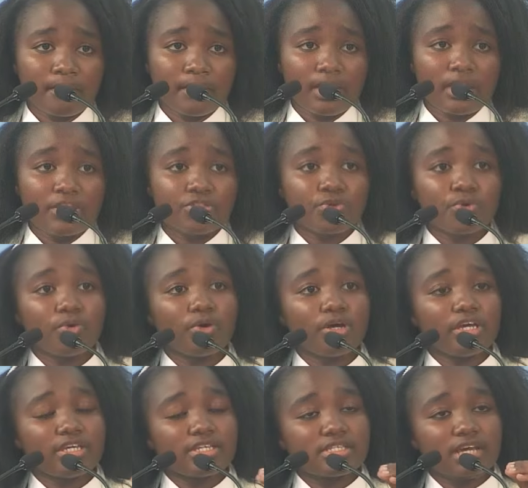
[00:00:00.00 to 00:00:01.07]
Through,
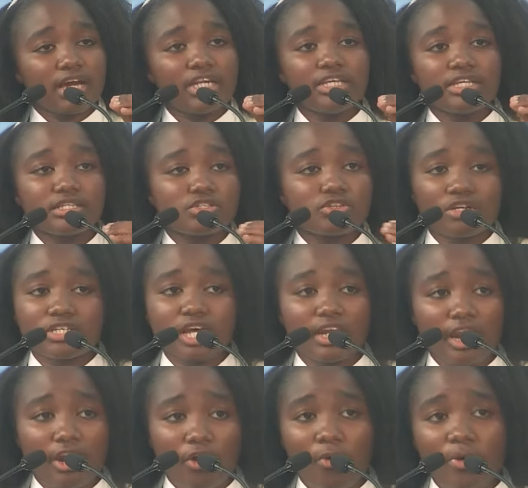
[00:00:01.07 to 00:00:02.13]
he said he's not an
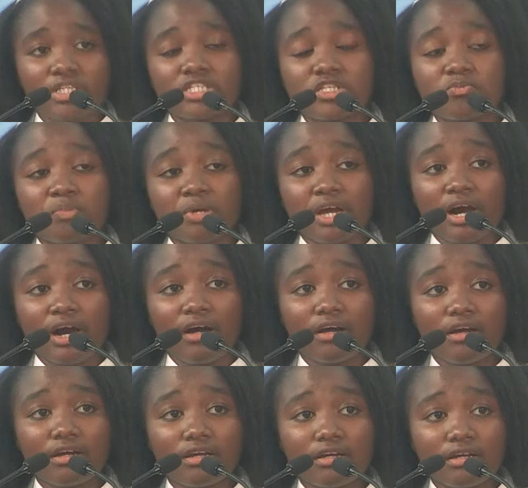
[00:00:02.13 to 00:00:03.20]
eloquent speaker.
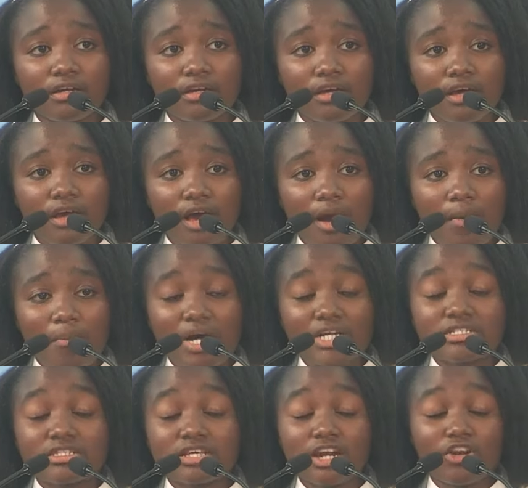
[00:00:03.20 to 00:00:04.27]
But
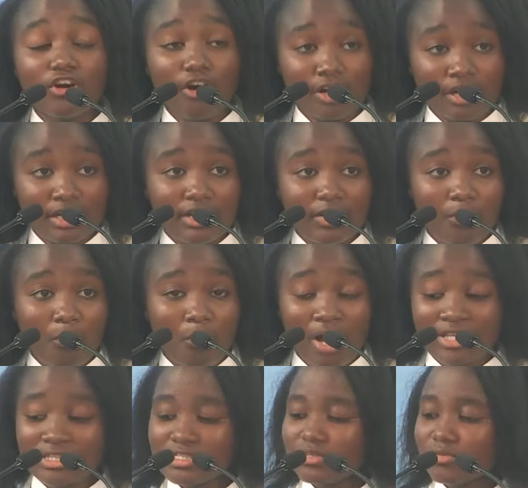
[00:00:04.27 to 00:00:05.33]
the Lord,
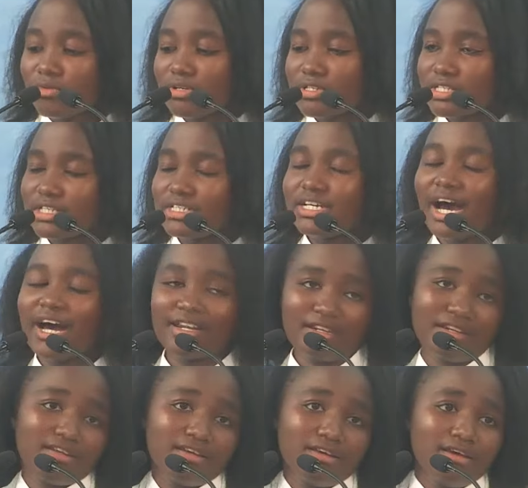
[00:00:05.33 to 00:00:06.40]
once he was done,
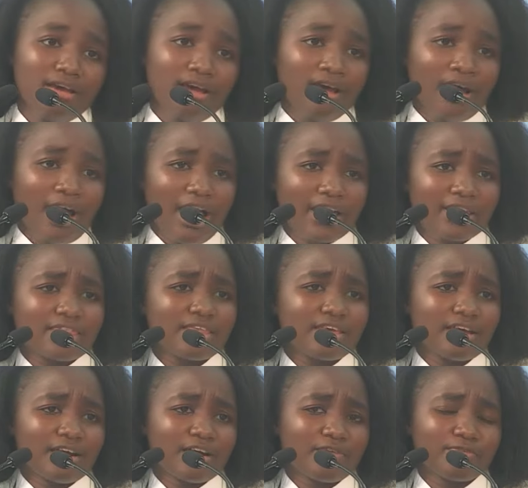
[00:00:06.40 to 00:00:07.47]
I
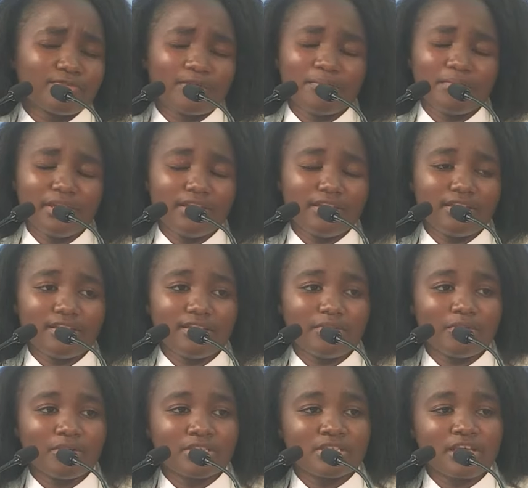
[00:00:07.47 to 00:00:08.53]
think for me, he
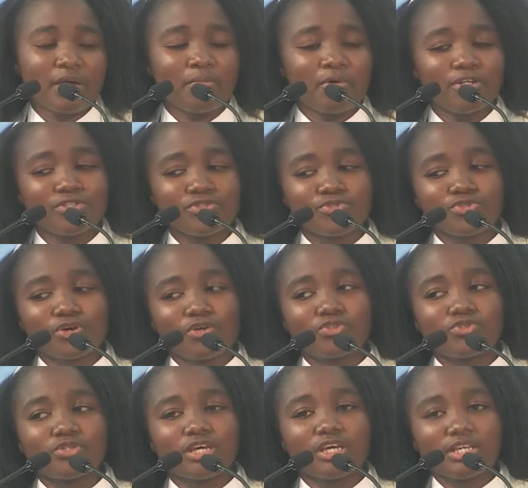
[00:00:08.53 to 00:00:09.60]
was able to talk
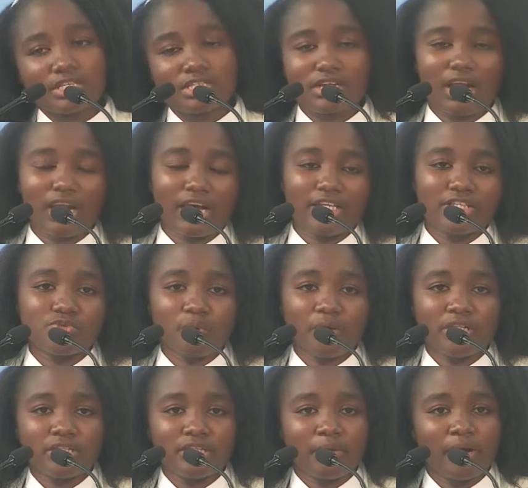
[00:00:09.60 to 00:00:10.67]
to the Israelites while
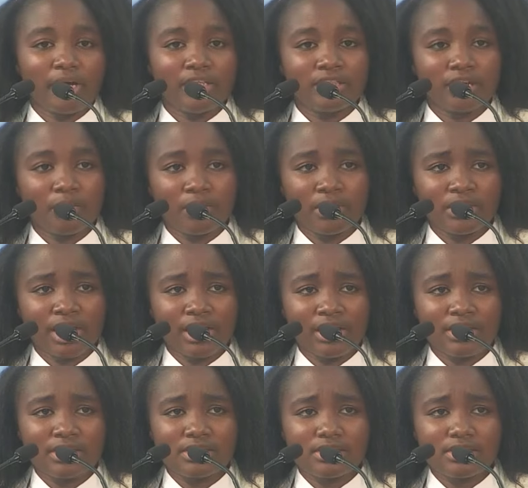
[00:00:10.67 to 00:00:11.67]
they were in the wilderness.